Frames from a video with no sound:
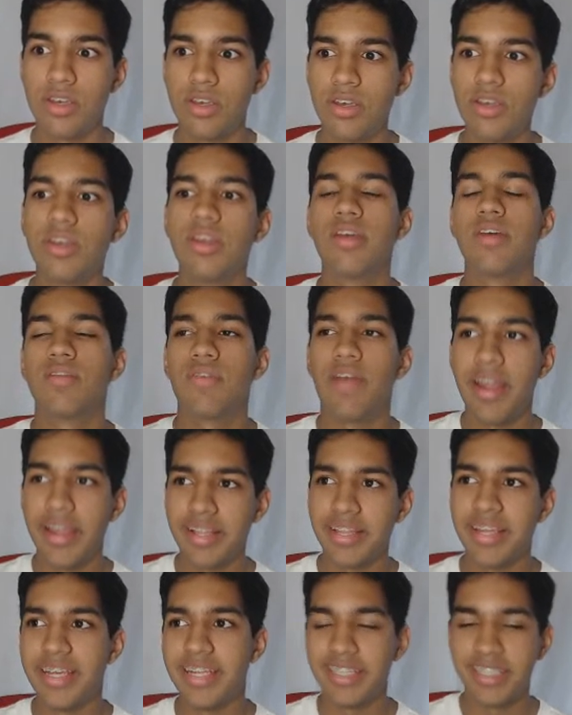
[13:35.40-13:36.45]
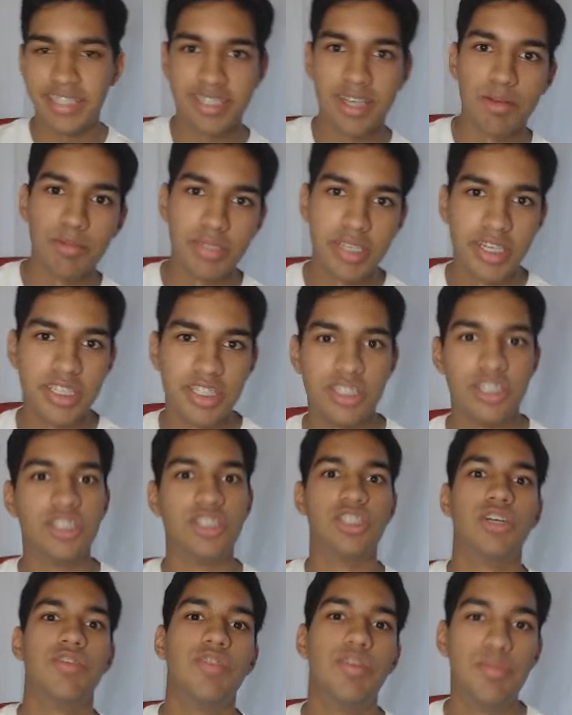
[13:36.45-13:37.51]
frankly in some sense deserve
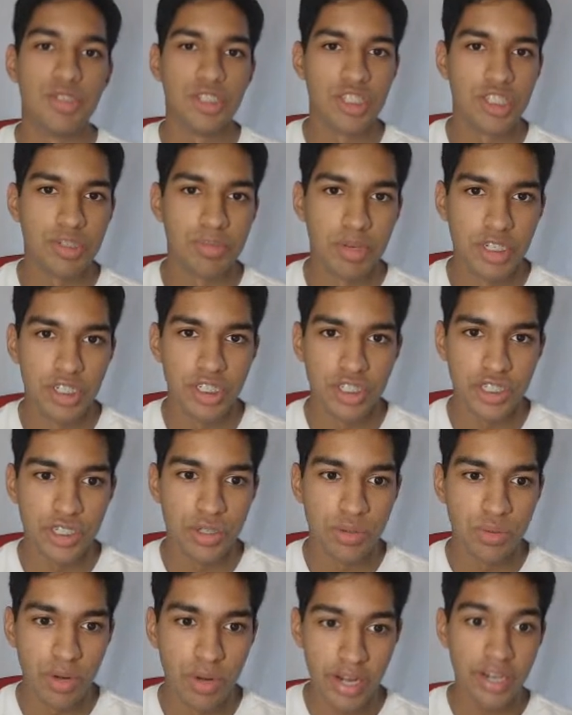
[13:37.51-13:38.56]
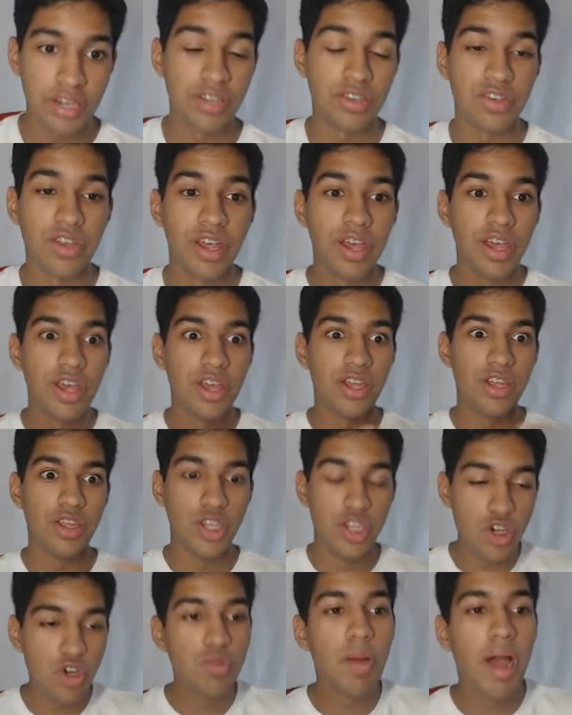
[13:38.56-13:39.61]
them just as much as you, right? Because you,
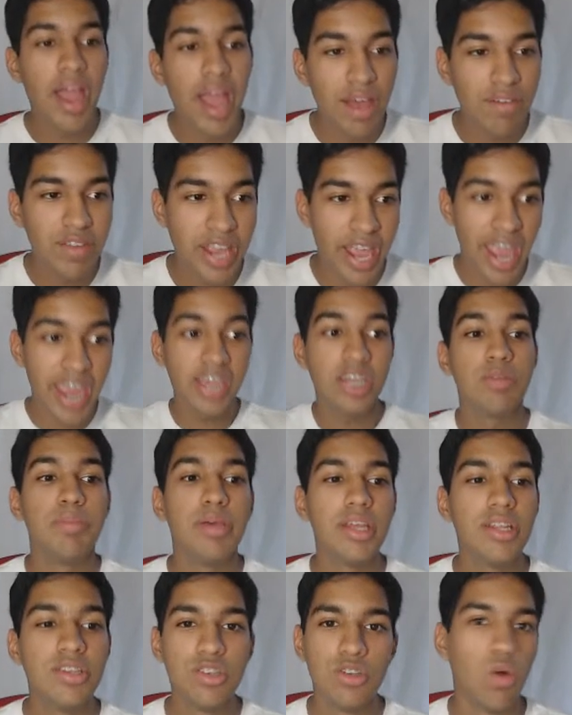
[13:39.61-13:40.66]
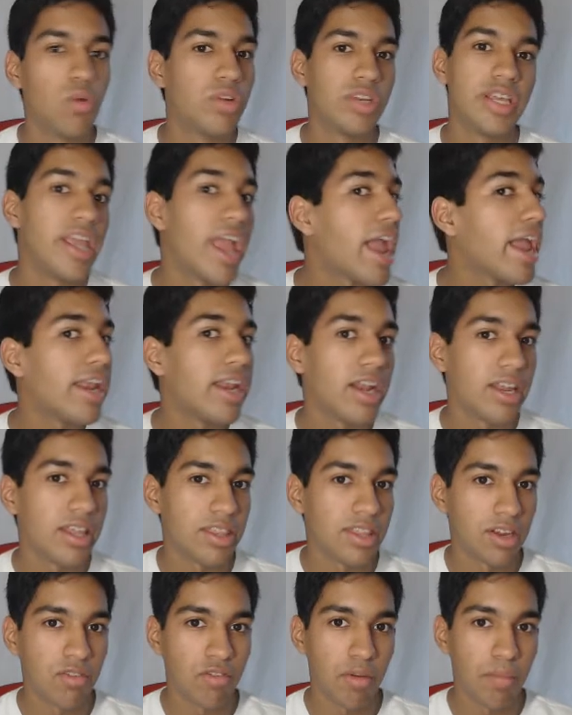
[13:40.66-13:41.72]
by having 8 bids, don't gain anything from
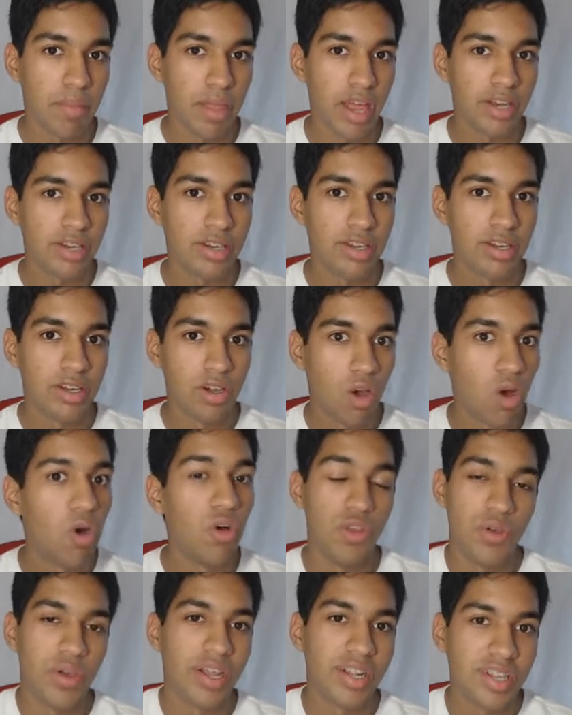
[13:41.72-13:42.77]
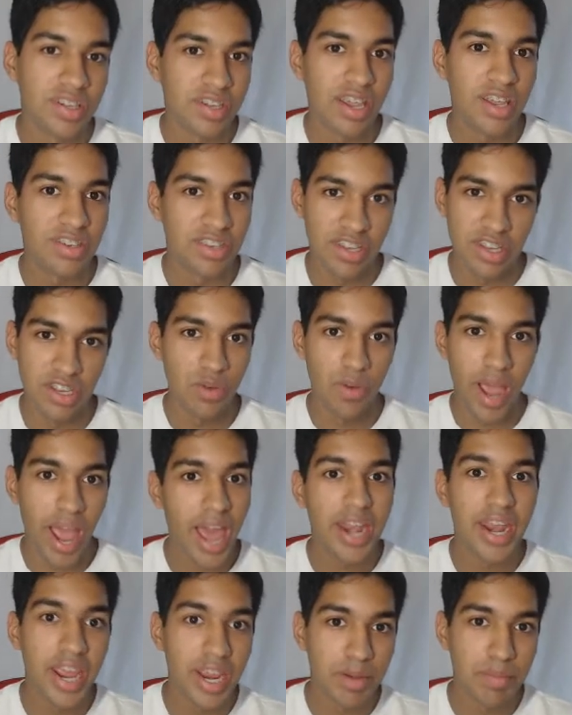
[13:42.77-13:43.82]
that. All you get to say is that you had 8
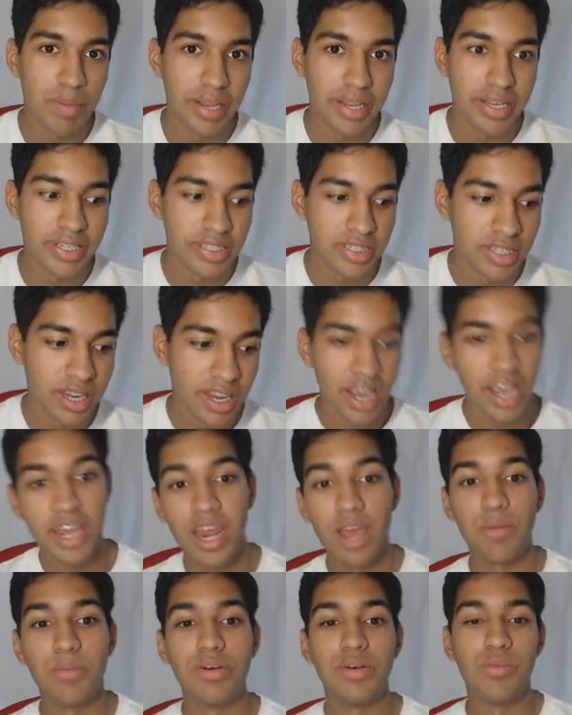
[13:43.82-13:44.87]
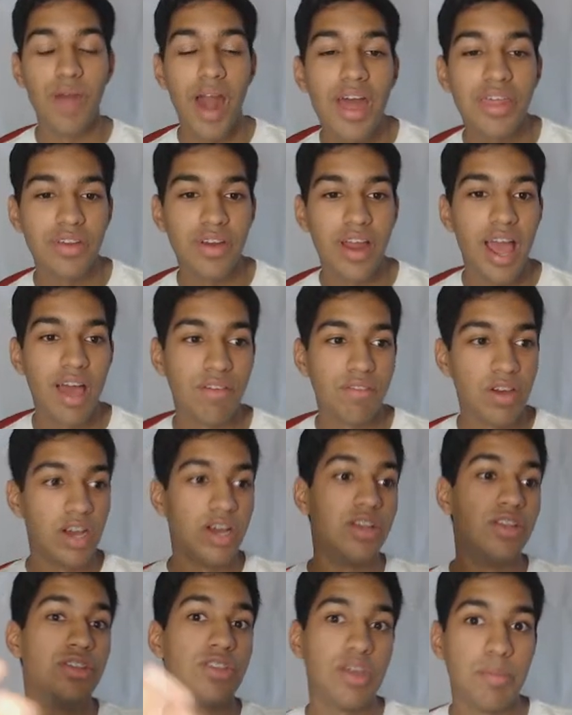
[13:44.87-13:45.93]
bids, and I would rather have
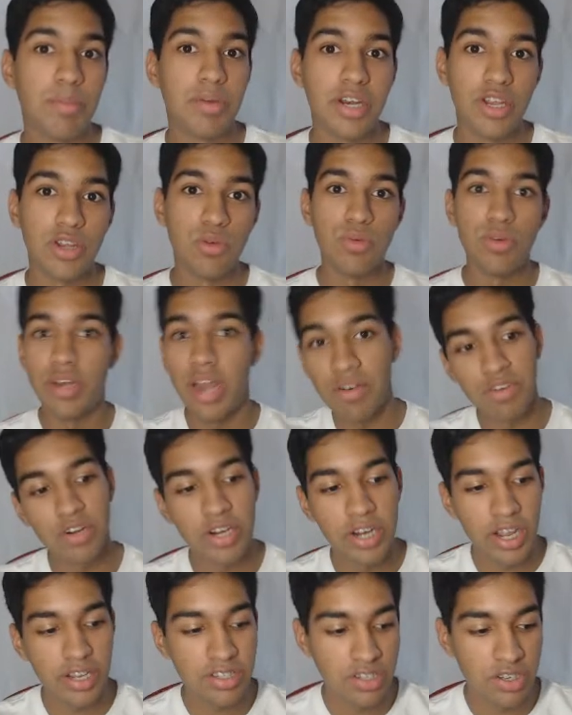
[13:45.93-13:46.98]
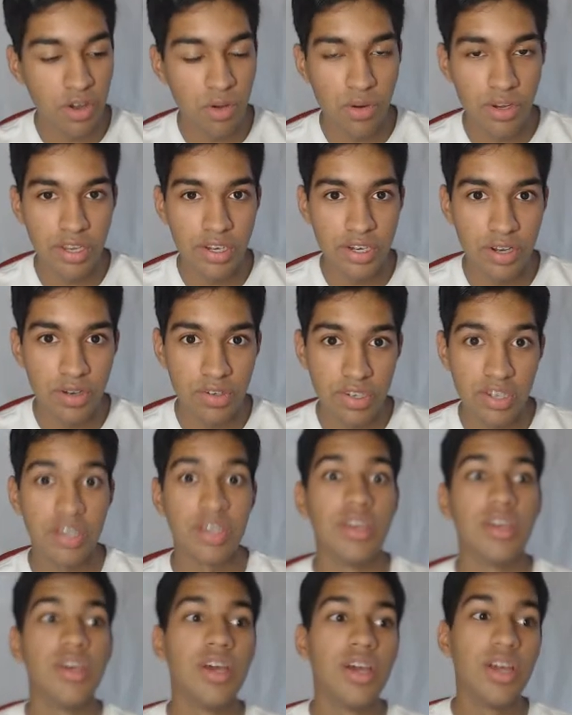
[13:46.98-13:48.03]
somebody who never gets to go to the TOC
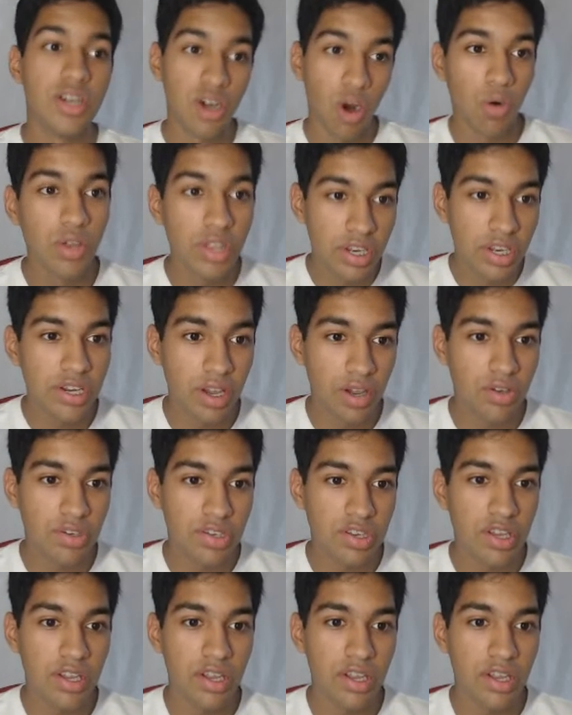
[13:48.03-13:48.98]
go to the TOC